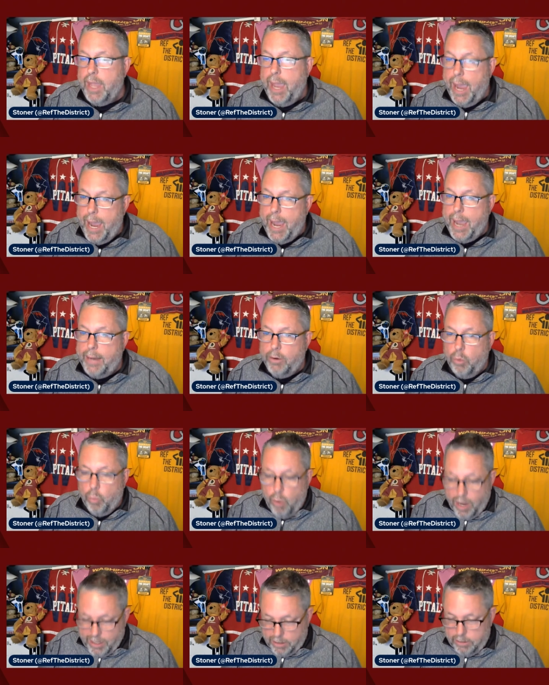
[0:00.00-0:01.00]
And
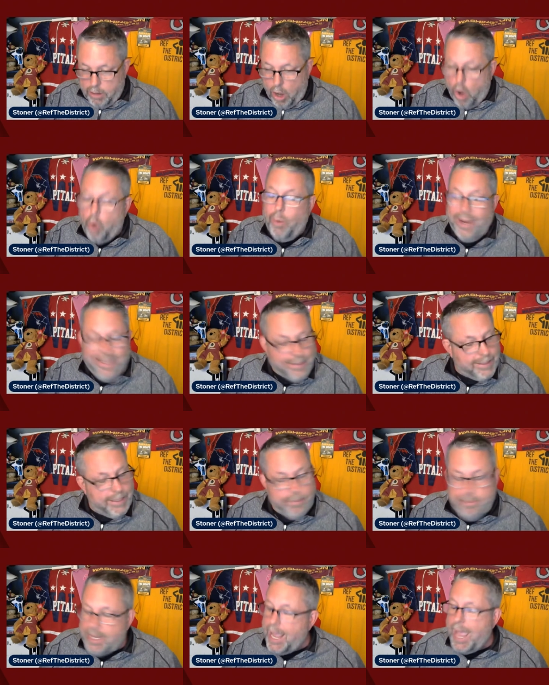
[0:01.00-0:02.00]
what always
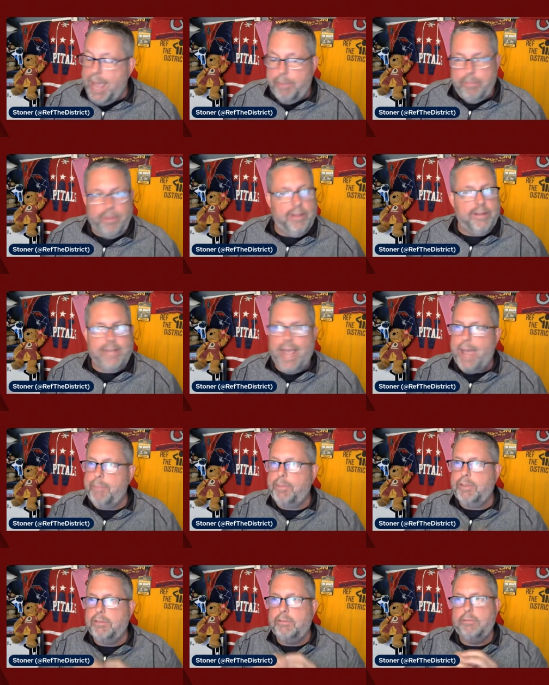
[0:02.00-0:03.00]
seems to happen, this
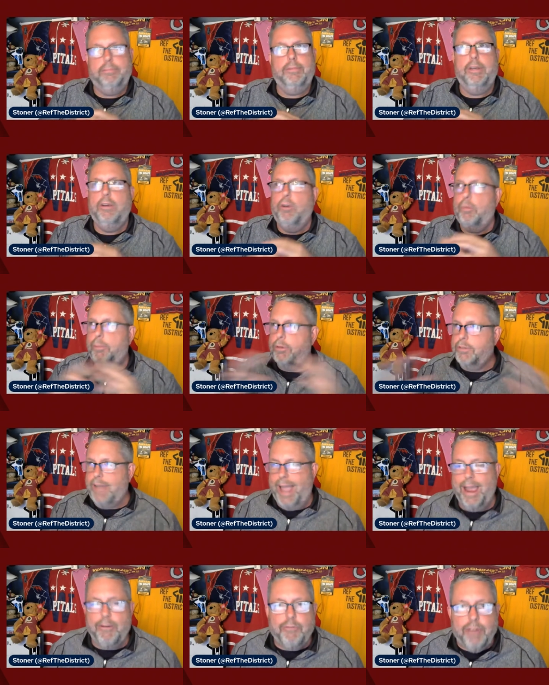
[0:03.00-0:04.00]
happens in almost
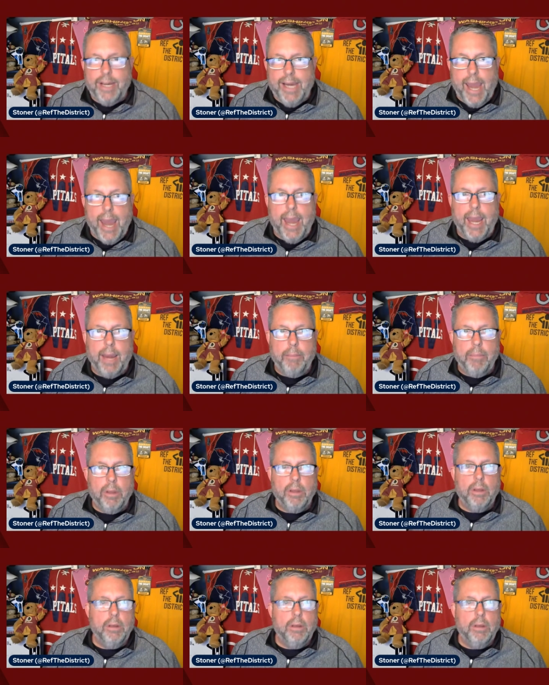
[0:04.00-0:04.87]
every game,